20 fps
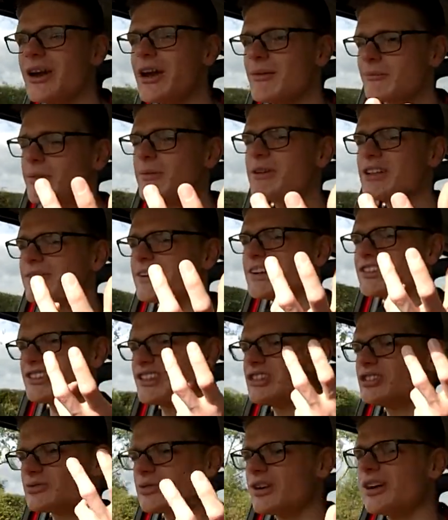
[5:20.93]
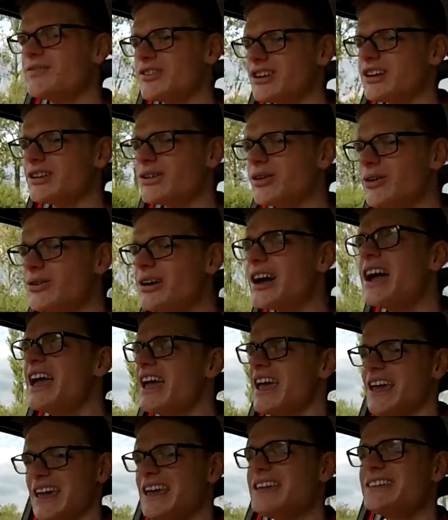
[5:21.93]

but when you're actually driving along,